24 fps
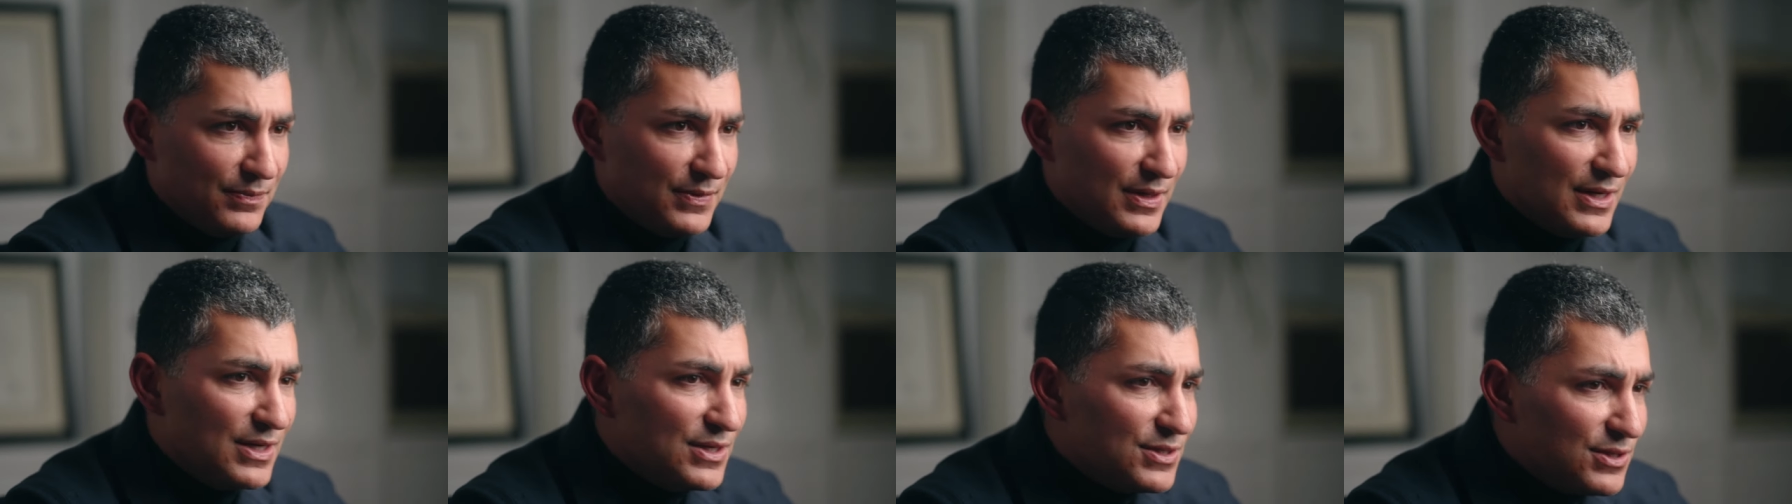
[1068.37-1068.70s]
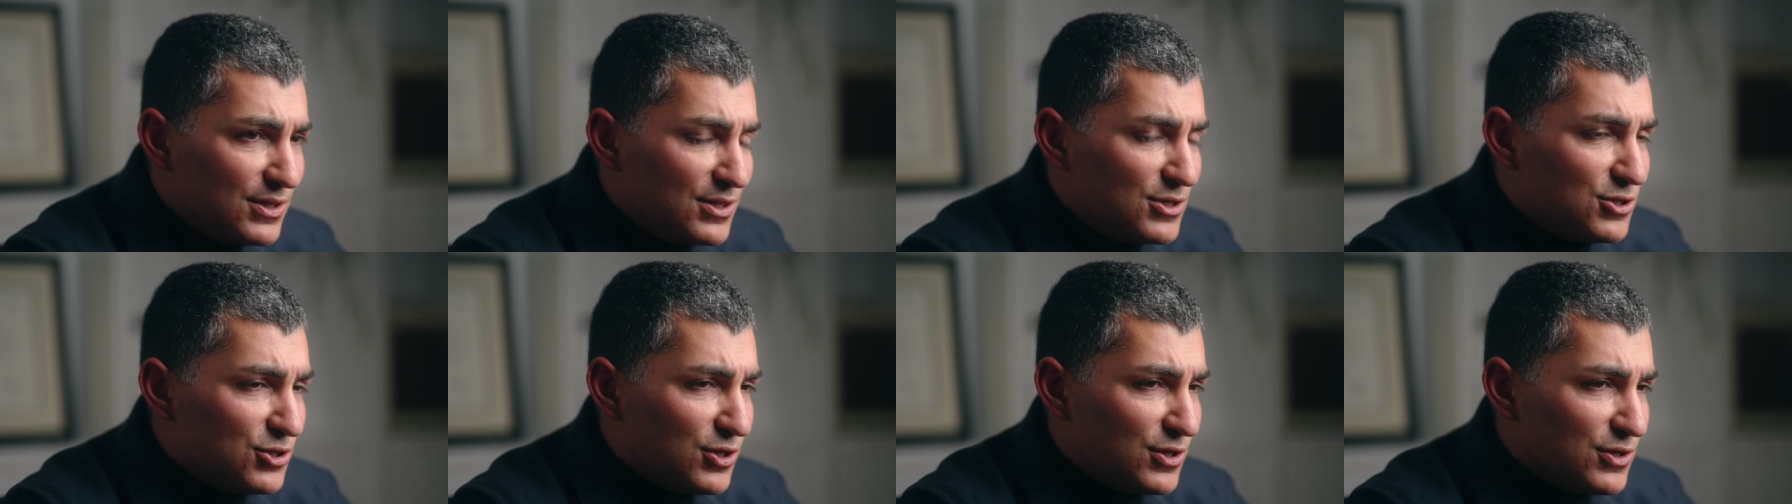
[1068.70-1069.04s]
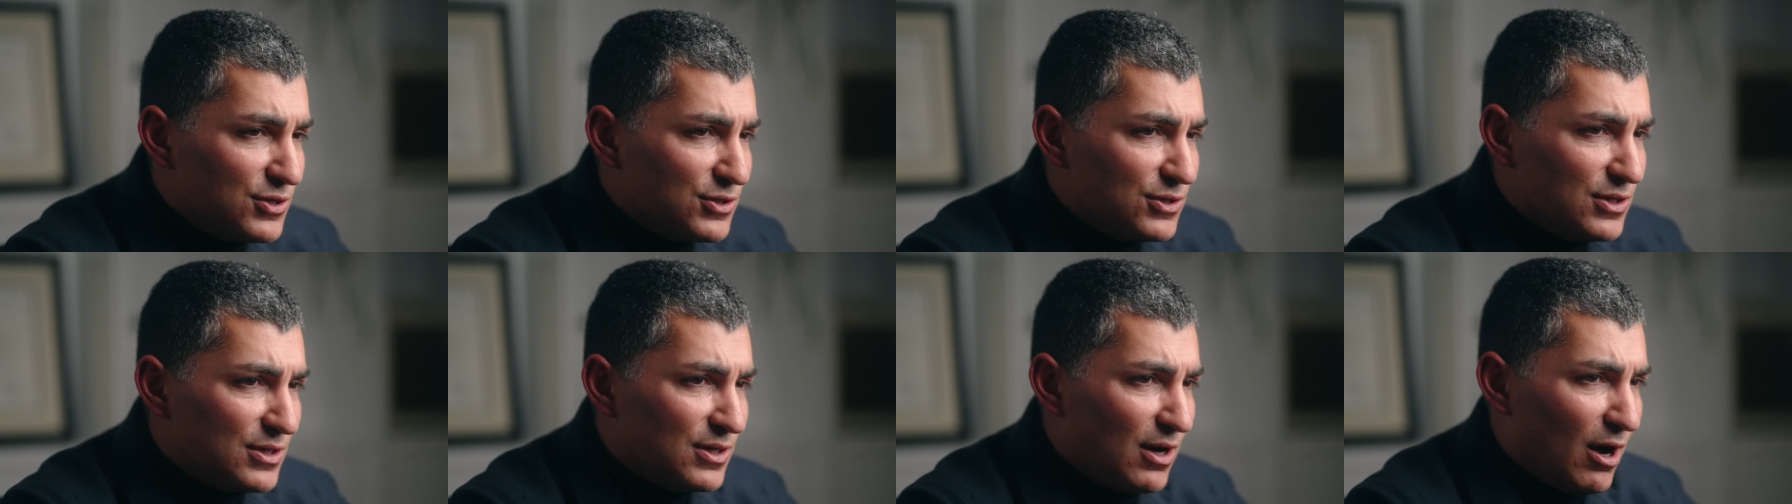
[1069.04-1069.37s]
isn't
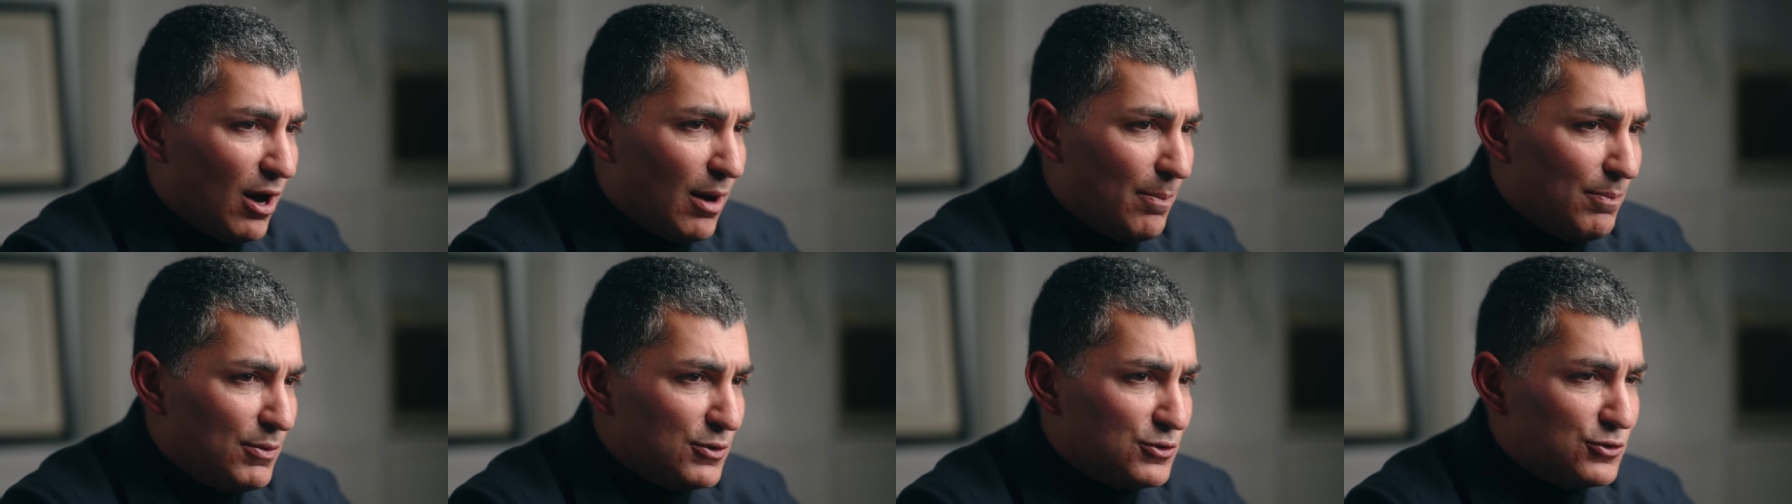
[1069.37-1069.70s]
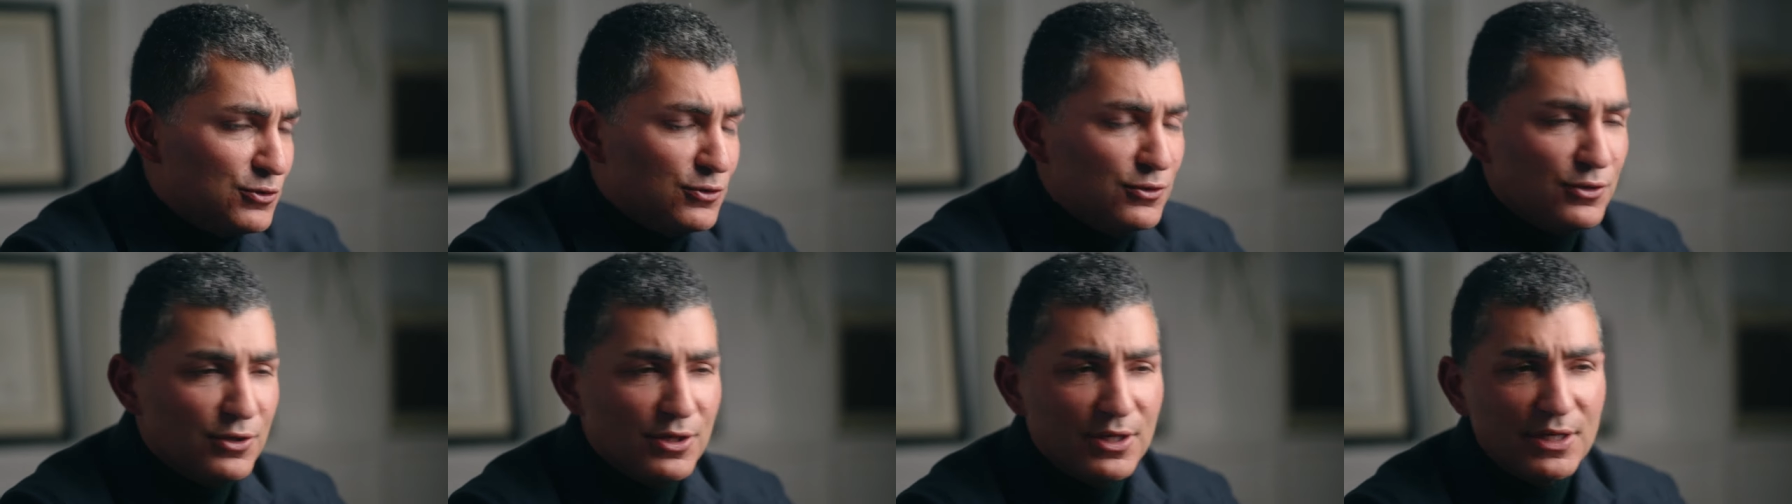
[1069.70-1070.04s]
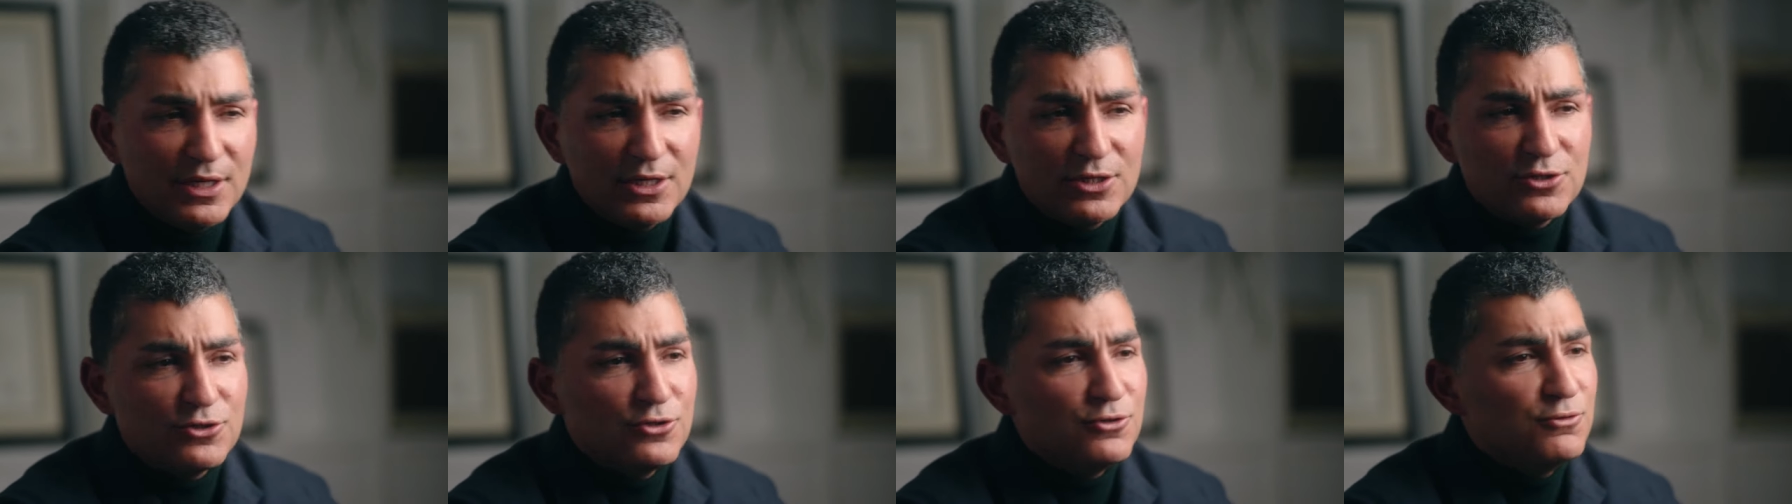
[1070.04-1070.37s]
just an
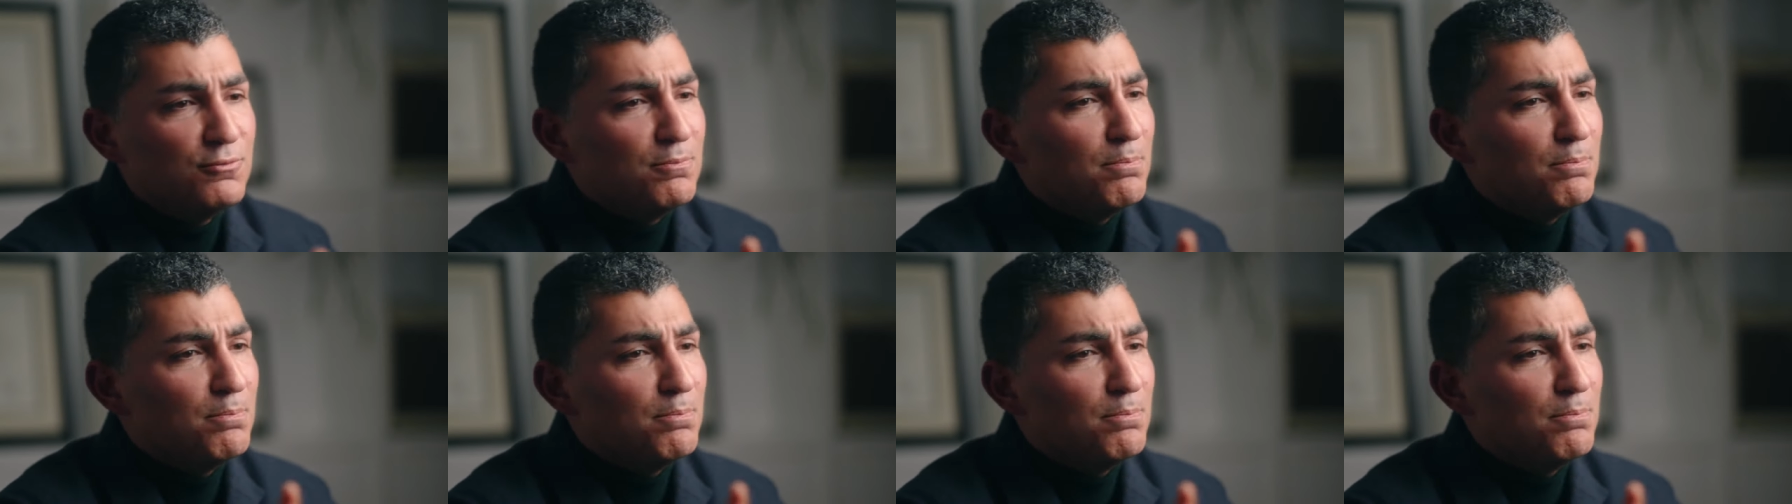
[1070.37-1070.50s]
opportunity to